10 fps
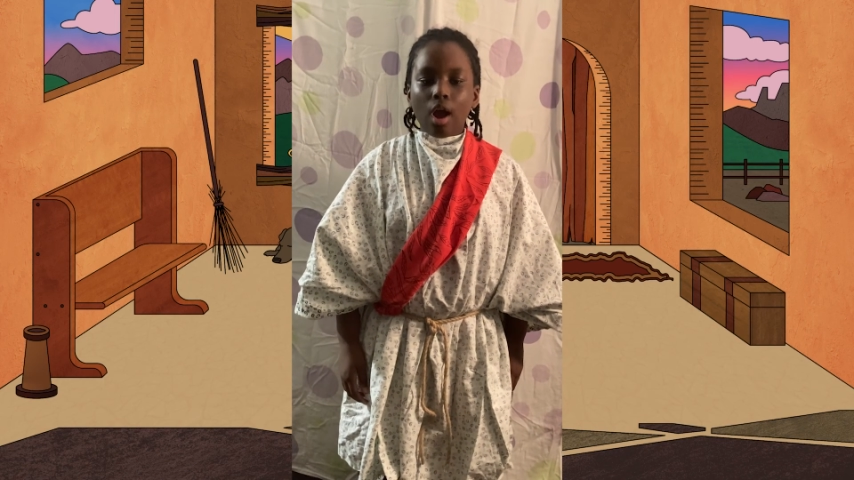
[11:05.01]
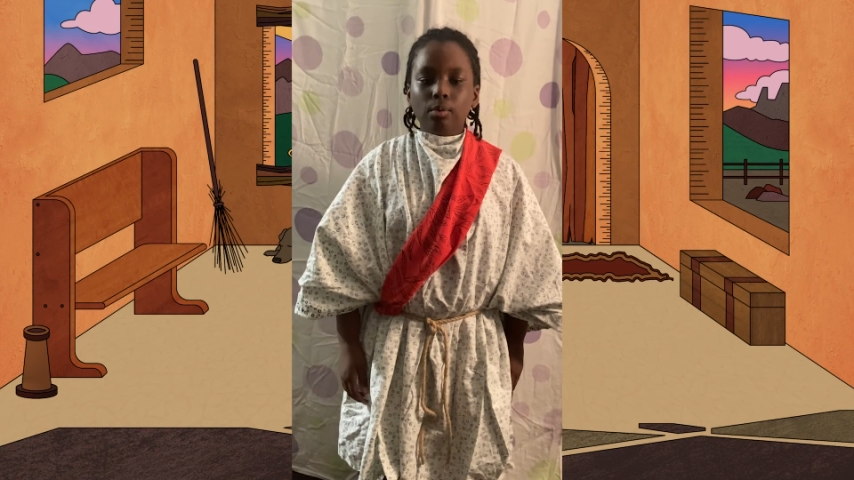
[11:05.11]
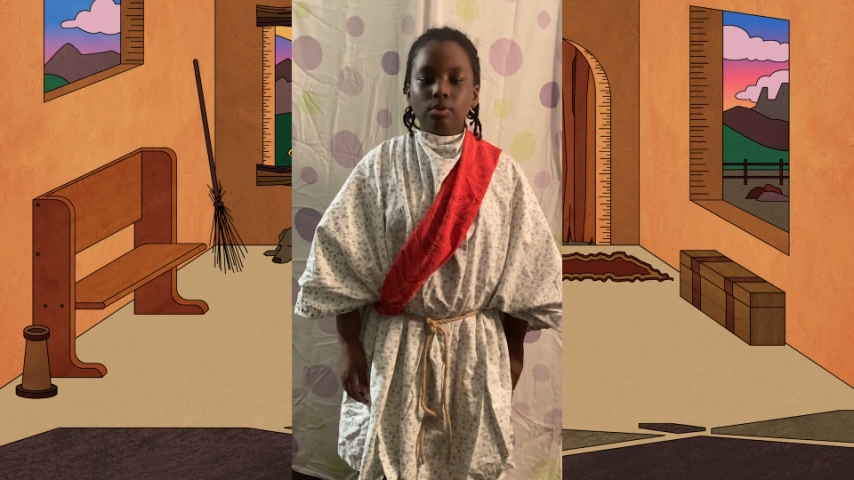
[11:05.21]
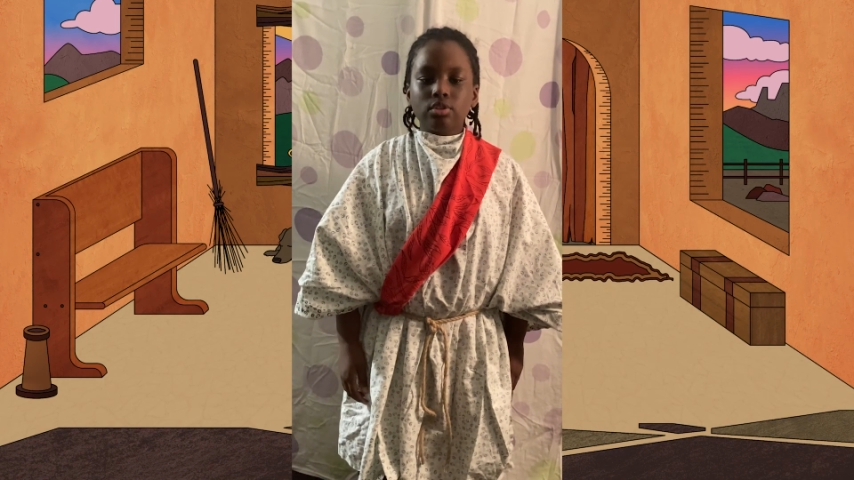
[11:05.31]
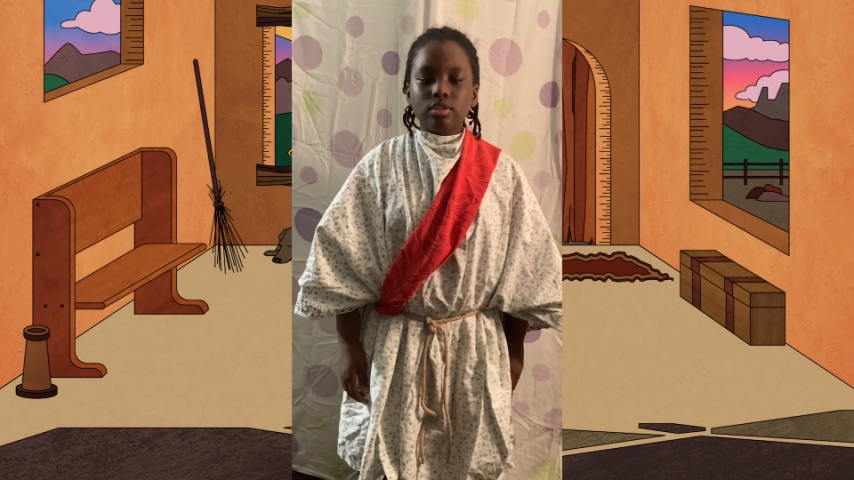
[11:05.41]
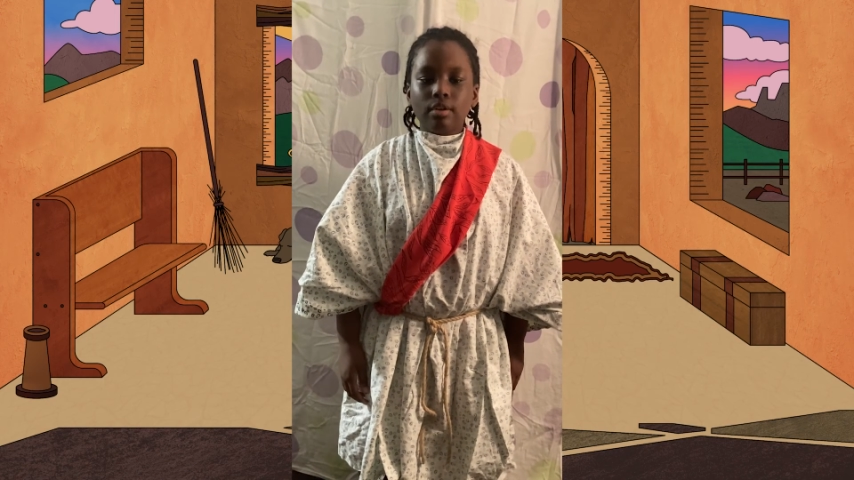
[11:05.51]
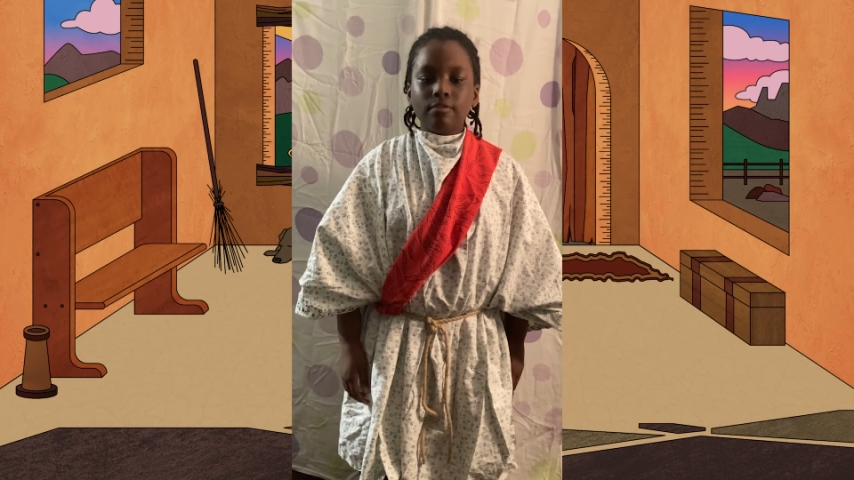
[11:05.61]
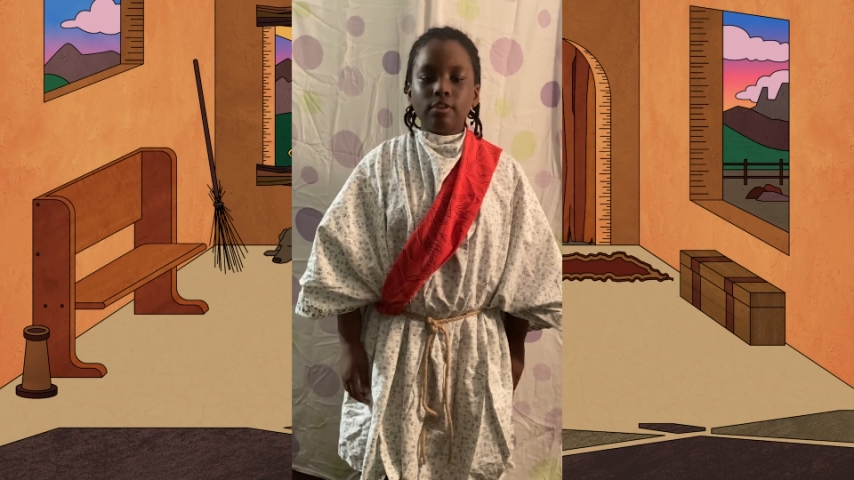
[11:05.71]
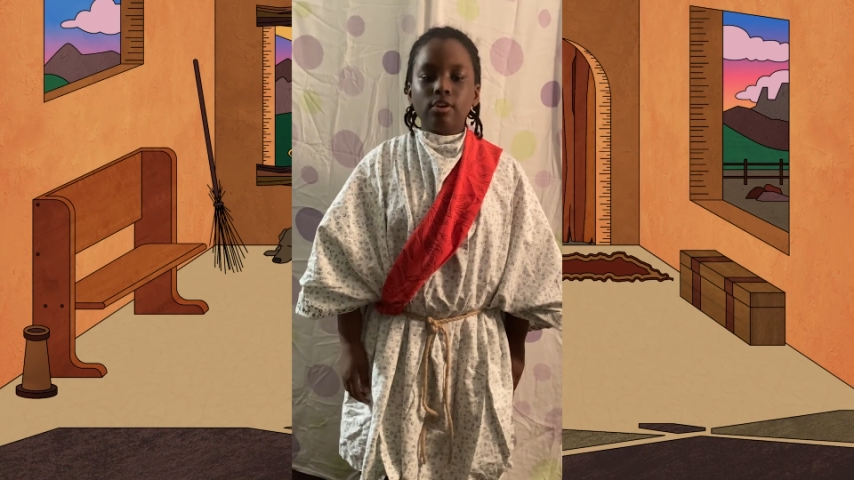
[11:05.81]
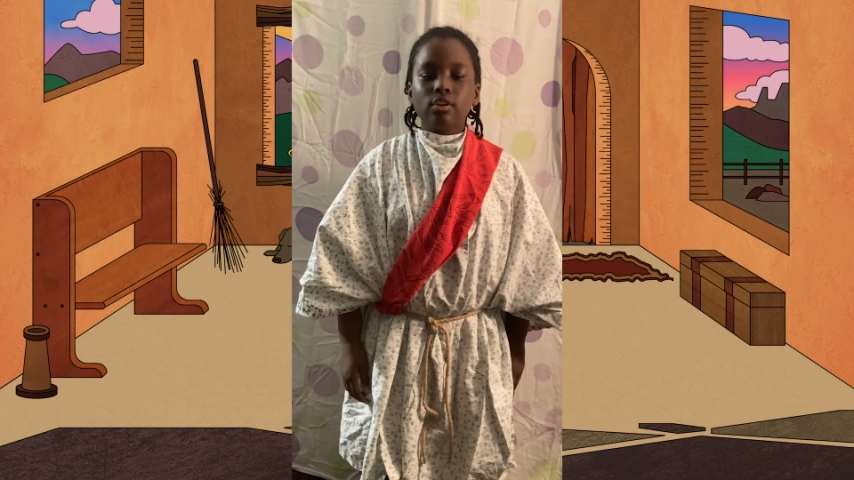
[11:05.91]
I will
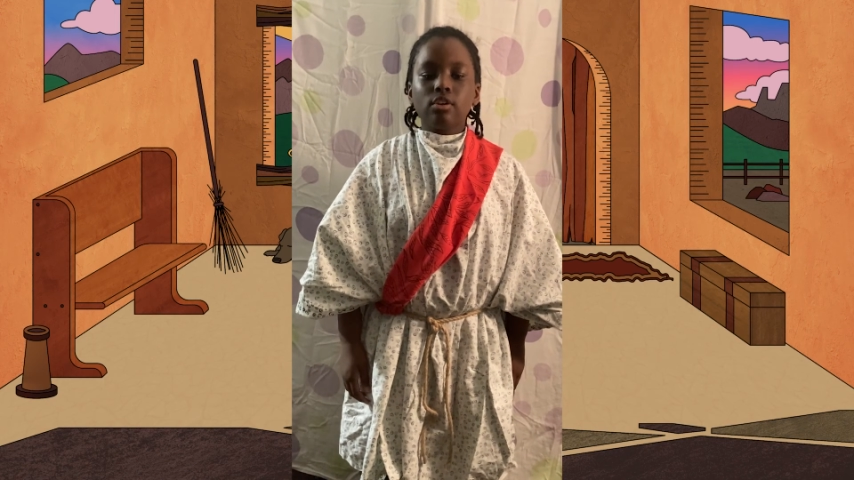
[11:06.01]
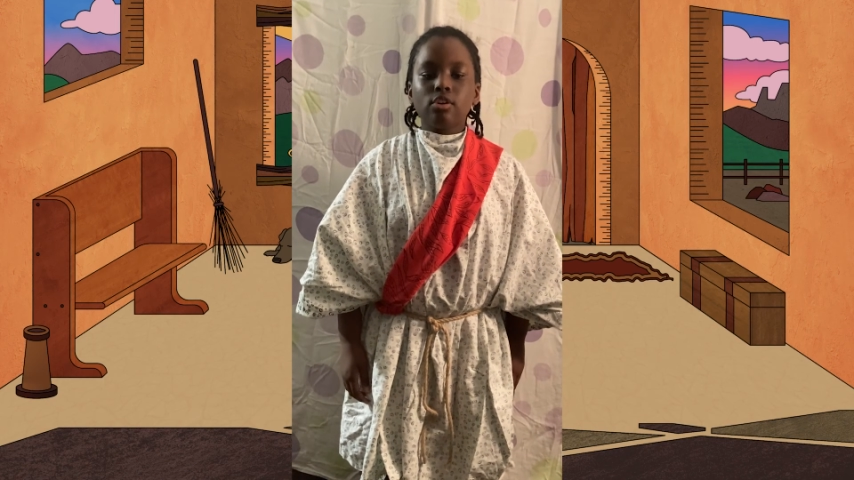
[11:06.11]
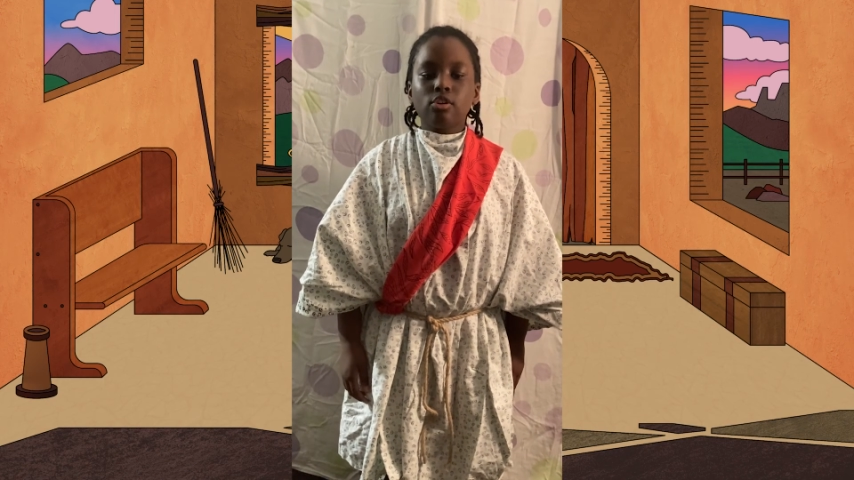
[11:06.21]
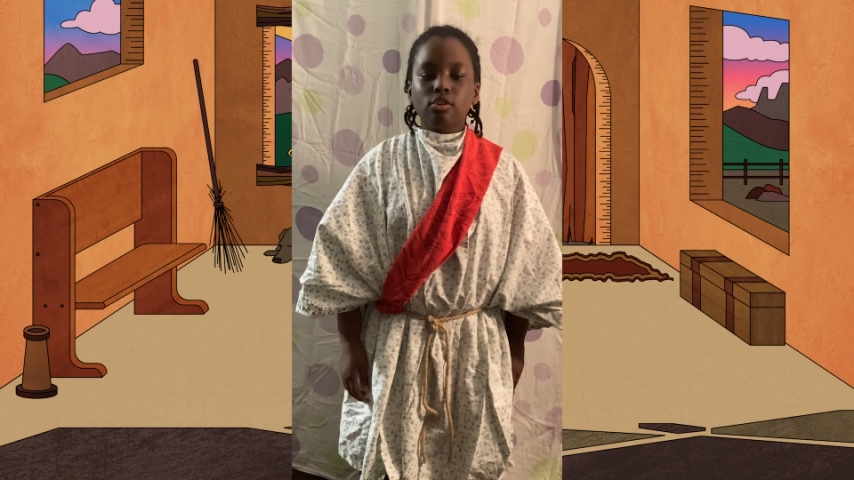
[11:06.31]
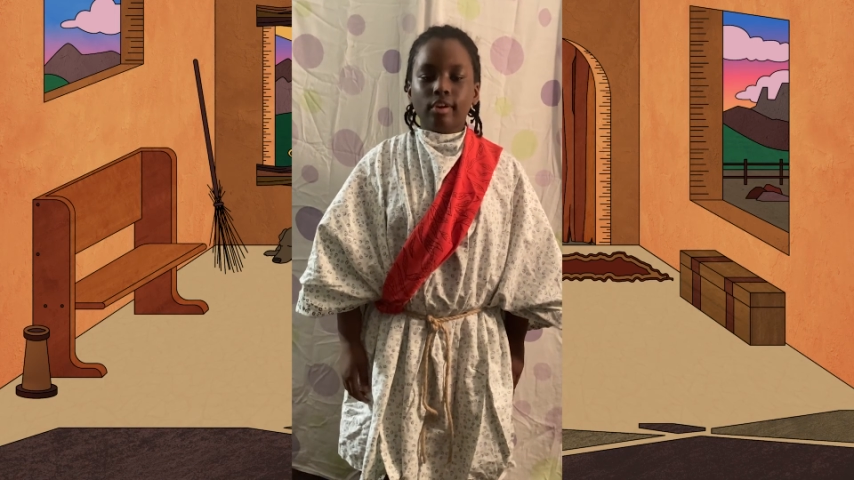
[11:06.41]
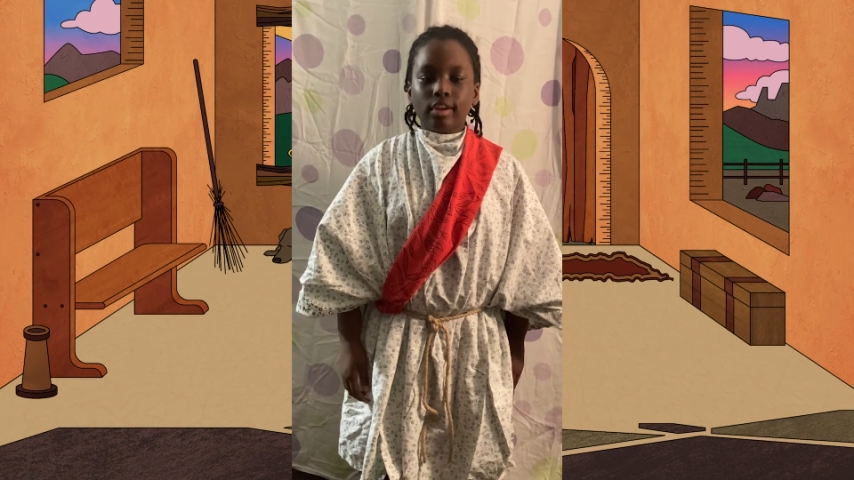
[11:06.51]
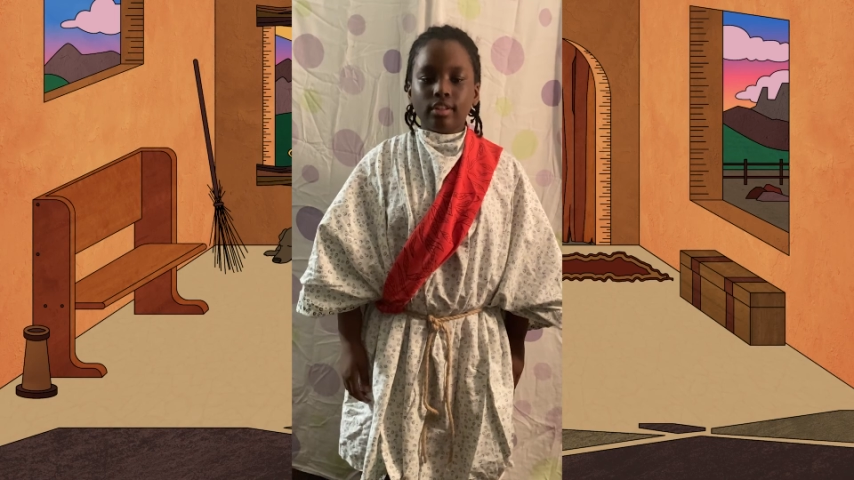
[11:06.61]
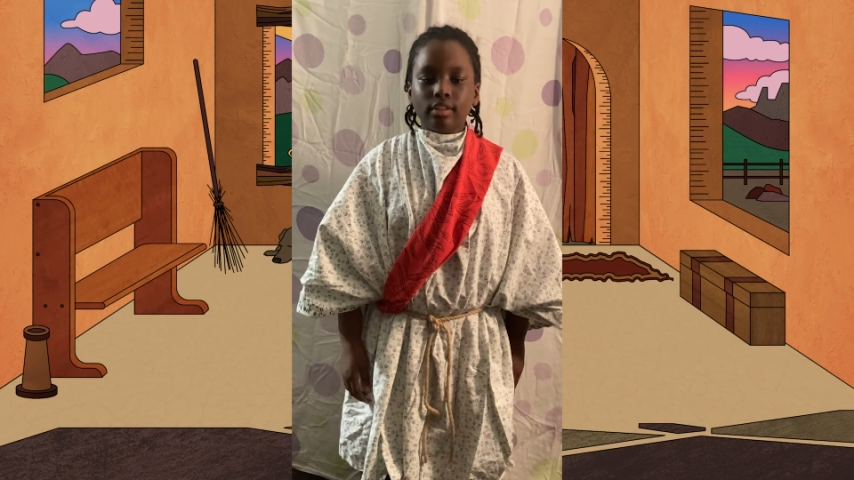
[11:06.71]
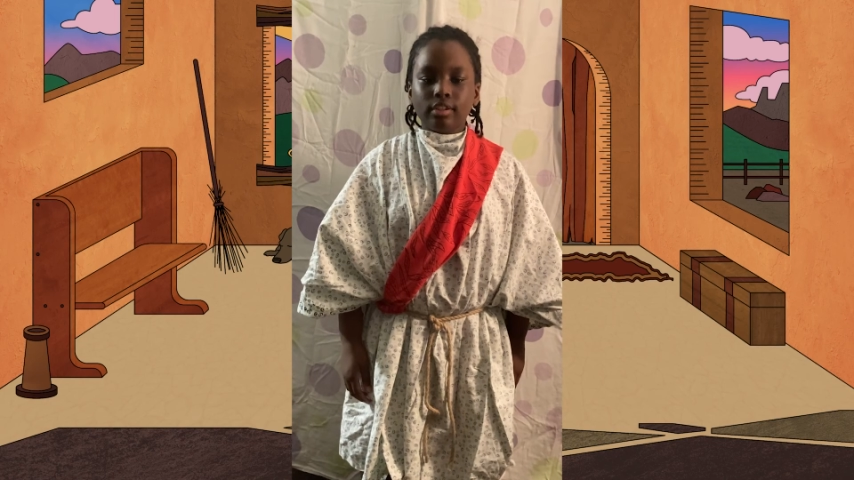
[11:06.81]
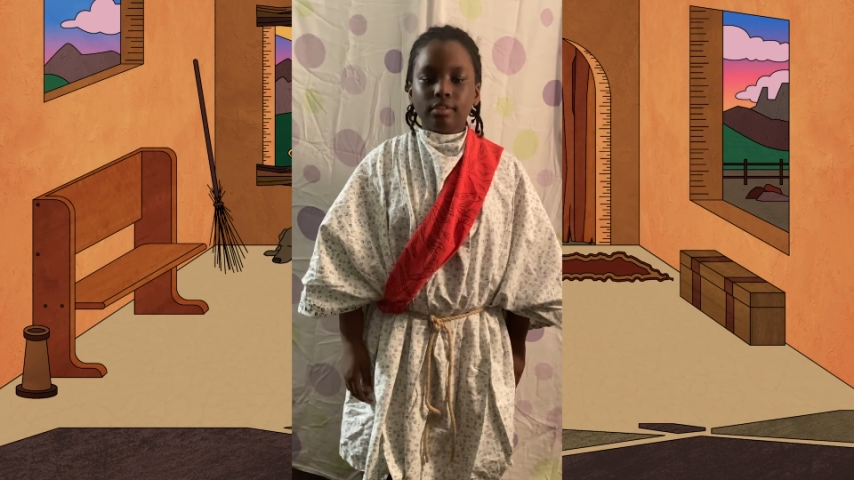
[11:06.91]
suffer
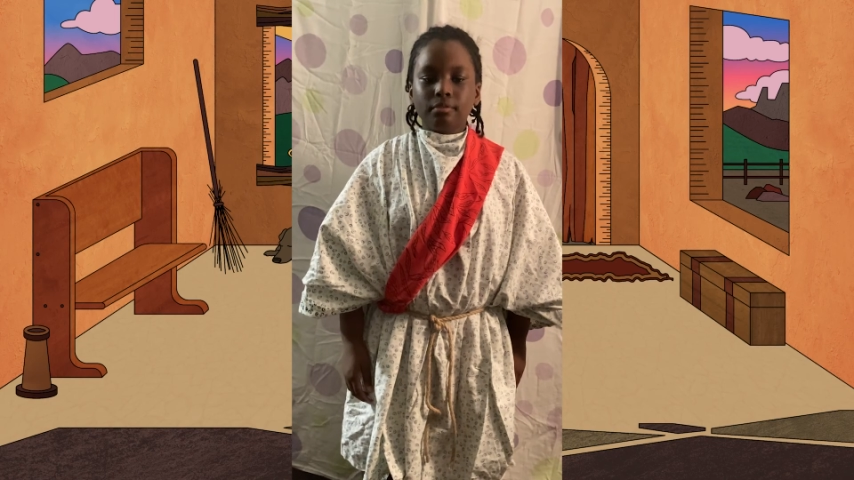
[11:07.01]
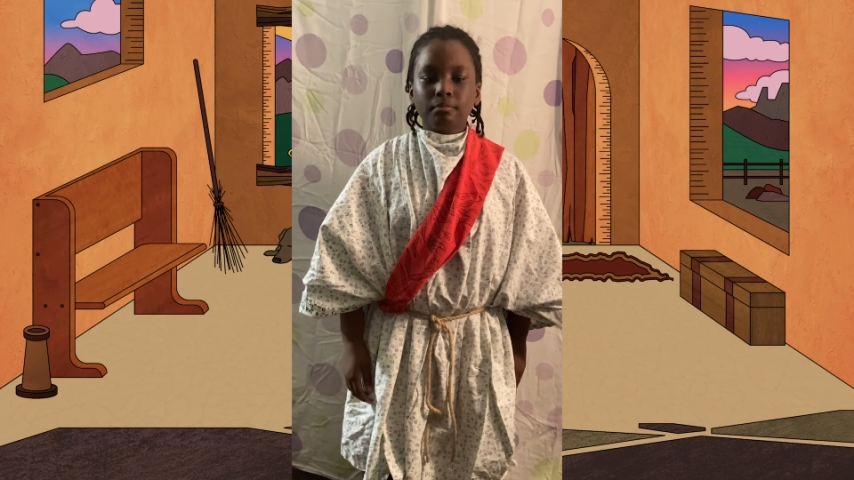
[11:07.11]
greatly.